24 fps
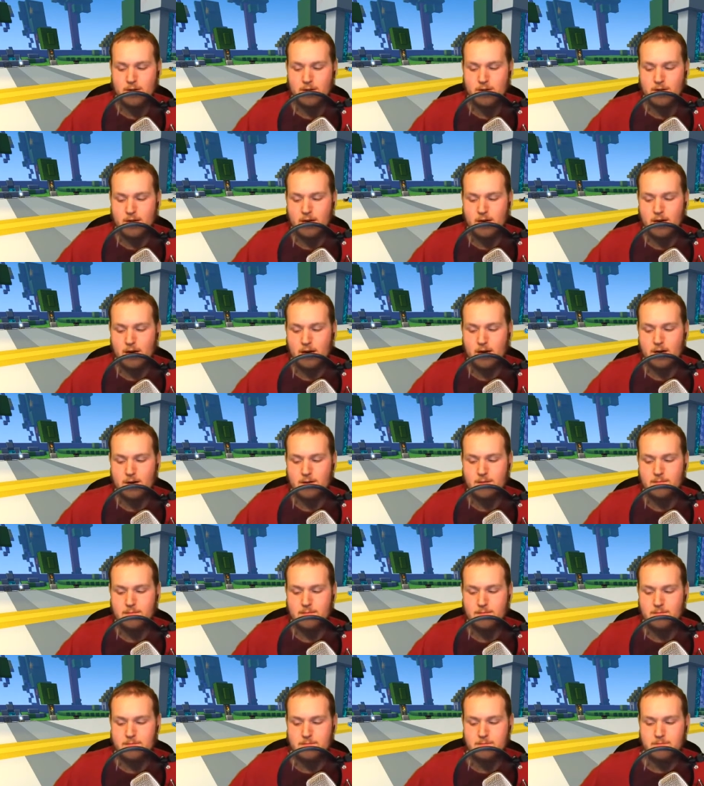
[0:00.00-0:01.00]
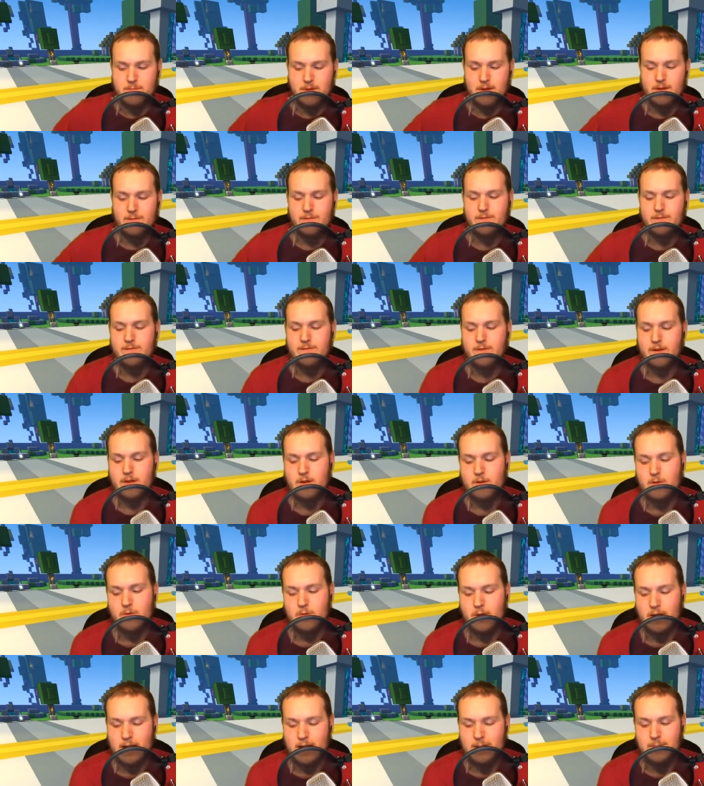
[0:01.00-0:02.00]
Um, if
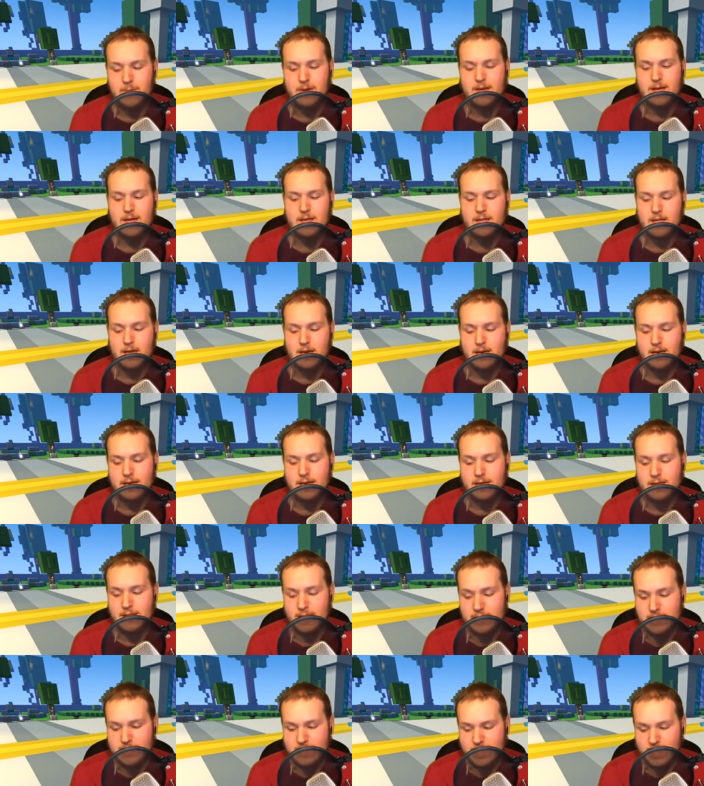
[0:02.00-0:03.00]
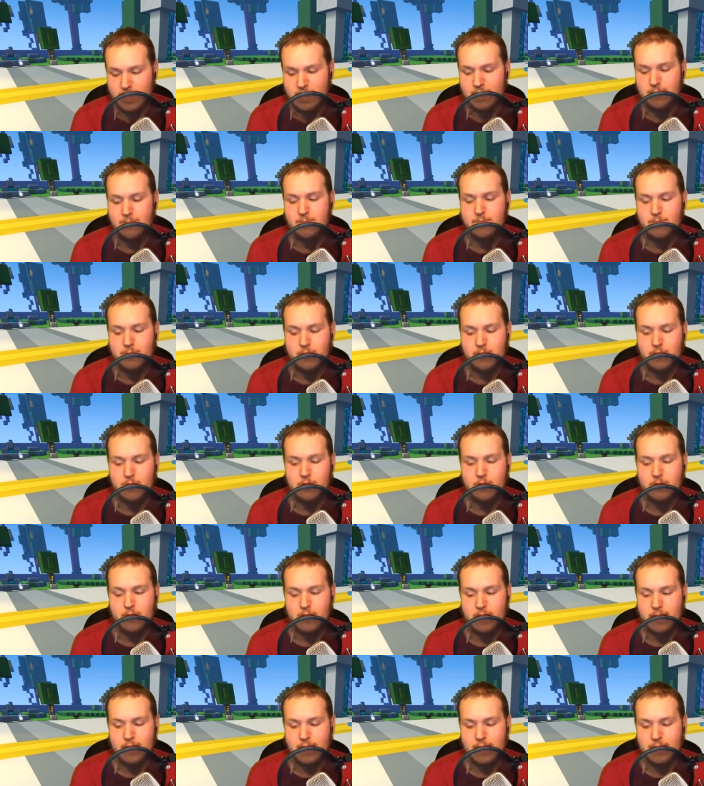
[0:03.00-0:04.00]
you happen to get lucky this time, you
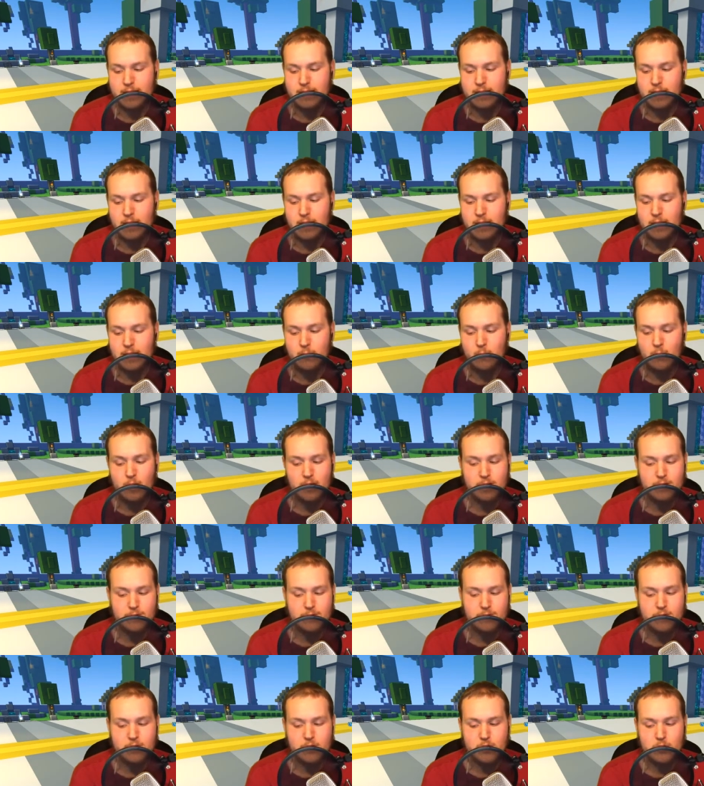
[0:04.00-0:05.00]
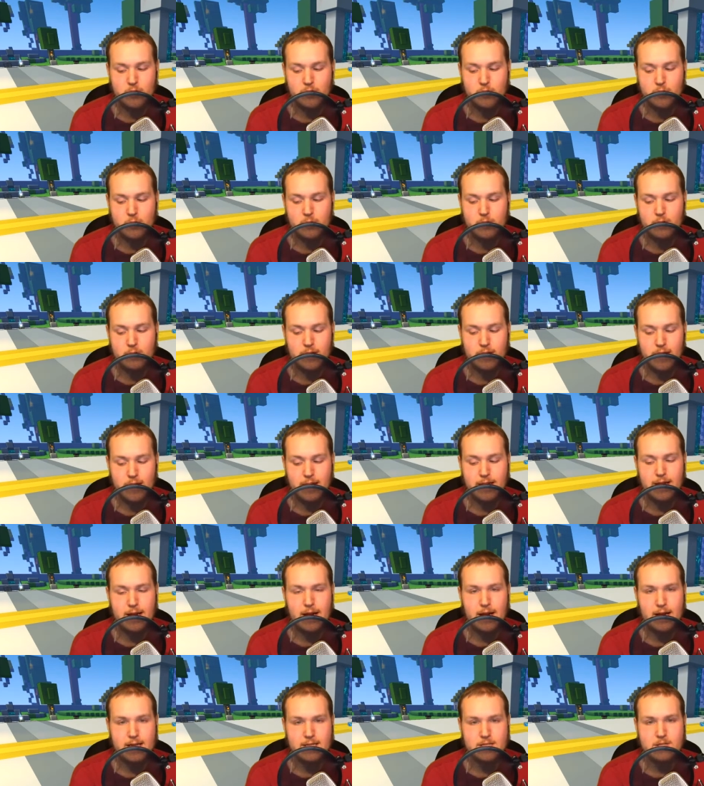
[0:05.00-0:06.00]
can get uh, one of two knight
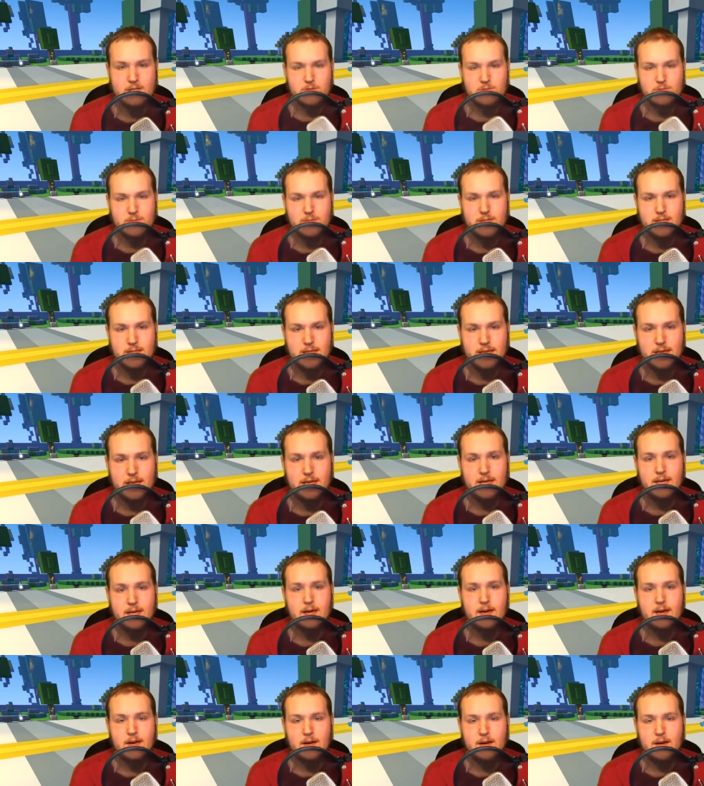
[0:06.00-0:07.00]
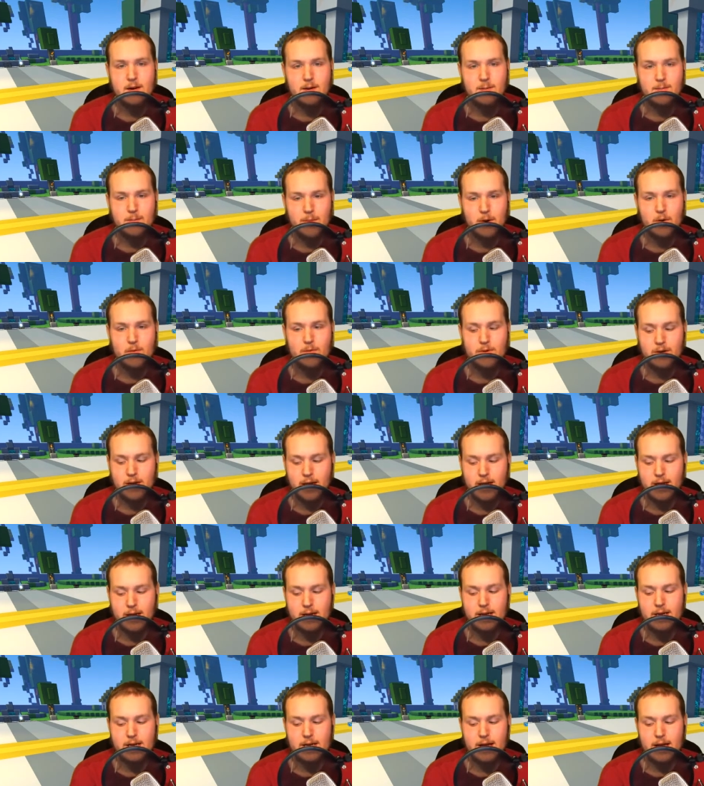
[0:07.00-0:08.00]
costumes, the Bone
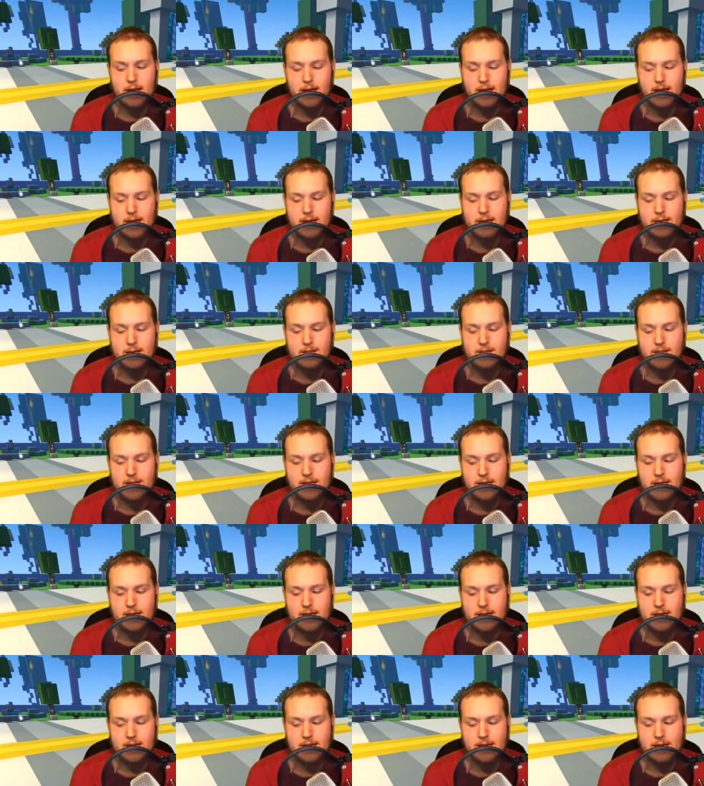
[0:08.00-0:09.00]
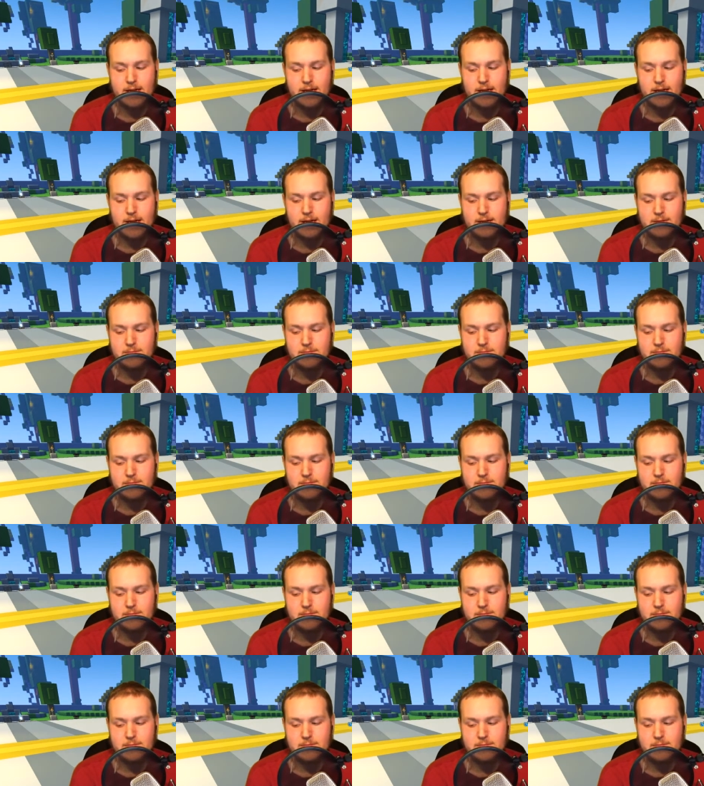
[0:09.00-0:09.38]
Knight and the uh,